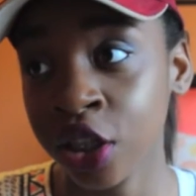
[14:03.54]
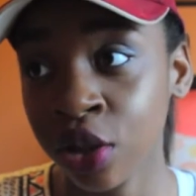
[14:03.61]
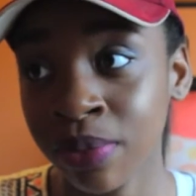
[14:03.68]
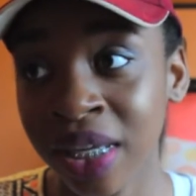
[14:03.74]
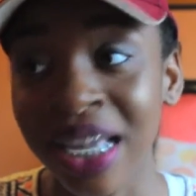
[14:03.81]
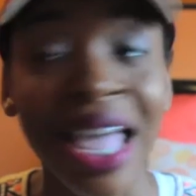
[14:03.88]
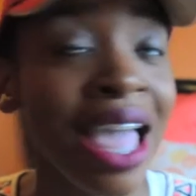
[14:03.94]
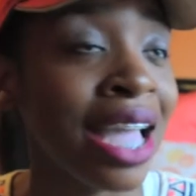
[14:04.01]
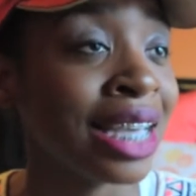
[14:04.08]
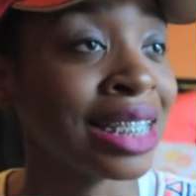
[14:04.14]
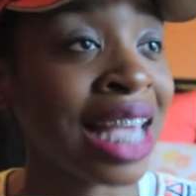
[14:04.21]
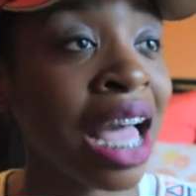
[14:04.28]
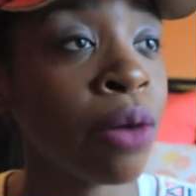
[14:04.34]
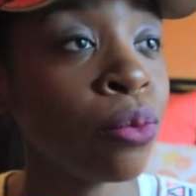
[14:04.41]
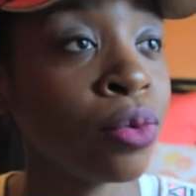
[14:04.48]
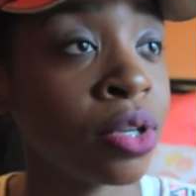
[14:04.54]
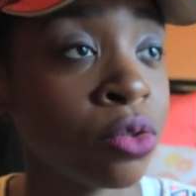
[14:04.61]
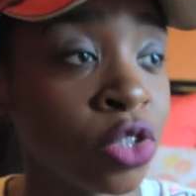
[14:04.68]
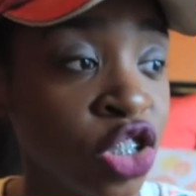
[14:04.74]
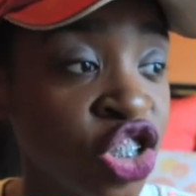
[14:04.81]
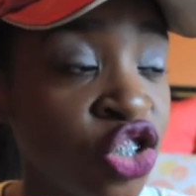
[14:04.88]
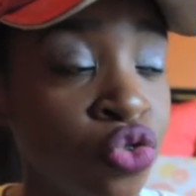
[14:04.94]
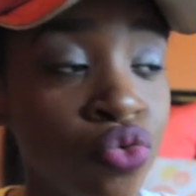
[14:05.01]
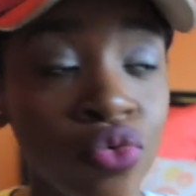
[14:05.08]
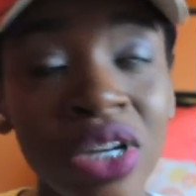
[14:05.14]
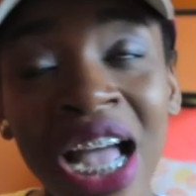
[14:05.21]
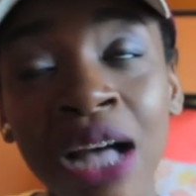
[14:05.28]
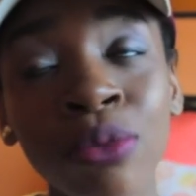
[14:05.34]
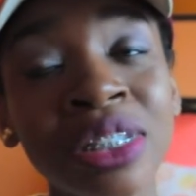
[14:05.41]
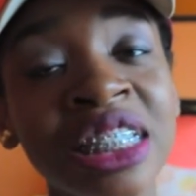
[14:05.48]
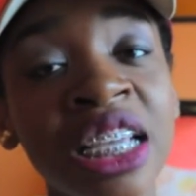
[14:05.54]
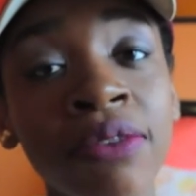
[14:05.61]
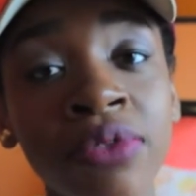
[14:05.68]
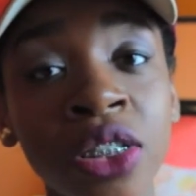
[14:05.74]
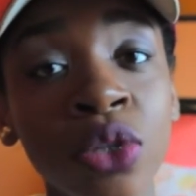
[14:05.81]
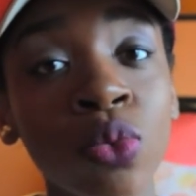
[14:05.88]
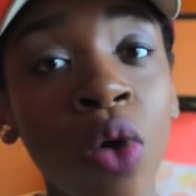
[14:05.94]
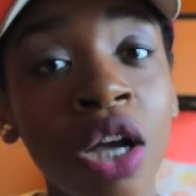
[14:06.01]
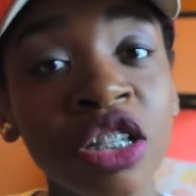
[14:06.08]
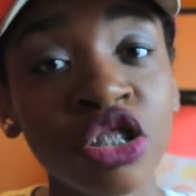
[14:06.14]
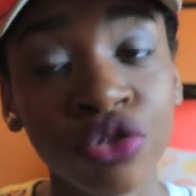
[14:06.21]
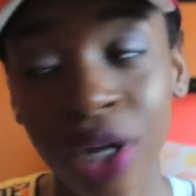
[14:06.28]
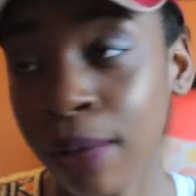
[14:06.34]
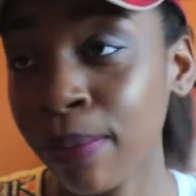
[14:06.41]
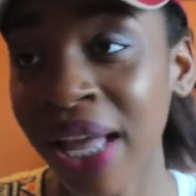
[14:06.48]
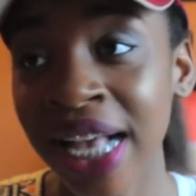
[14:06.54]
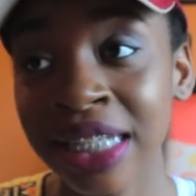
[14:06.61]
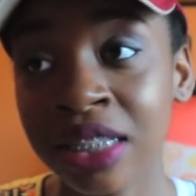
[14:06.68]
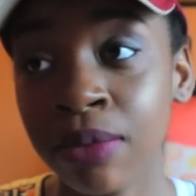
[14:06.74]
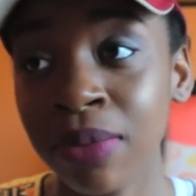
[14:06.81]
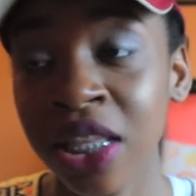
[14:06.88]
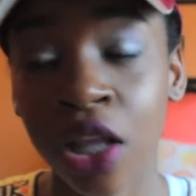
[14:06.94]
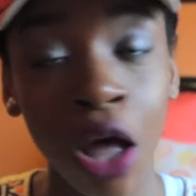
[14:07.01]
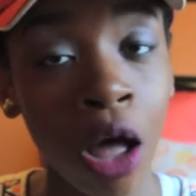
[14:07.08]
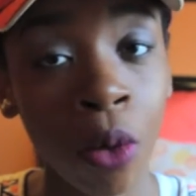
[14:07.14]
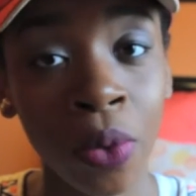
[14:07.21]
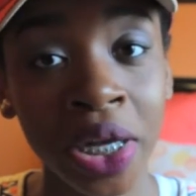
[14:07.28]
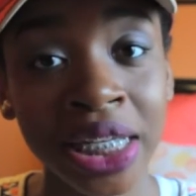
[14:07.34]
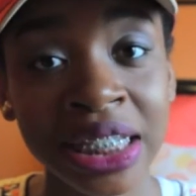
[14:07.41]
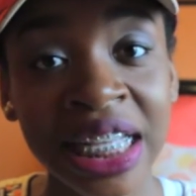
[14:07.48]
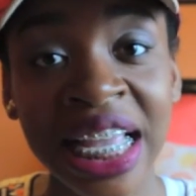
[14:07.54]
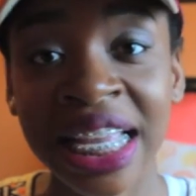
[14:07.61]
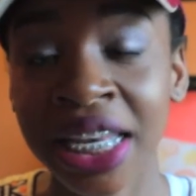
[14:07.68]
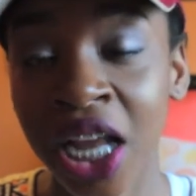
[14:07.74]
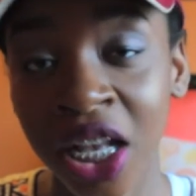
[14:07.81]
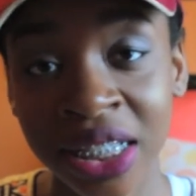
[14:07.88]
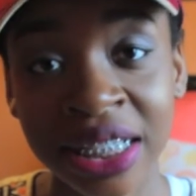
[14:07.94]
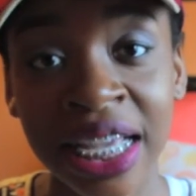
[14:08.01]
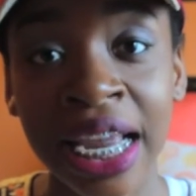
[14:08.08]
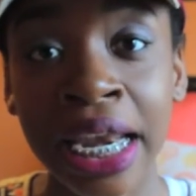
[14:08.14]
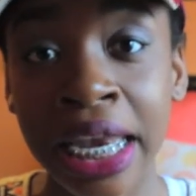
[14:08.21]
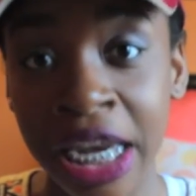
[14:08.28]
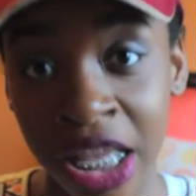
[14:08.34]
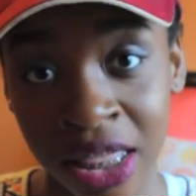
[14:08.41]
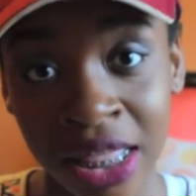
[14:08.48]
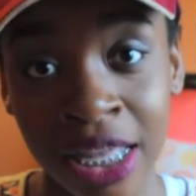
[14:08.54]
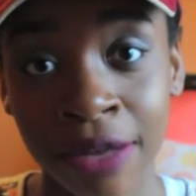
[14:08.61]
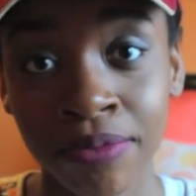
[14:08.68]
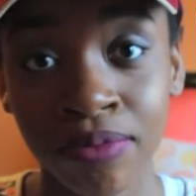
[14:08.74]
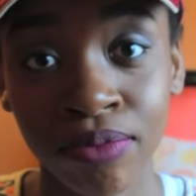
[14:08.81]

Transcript: to me, because I would definitely walk straight past them in the hallways and not say nothing.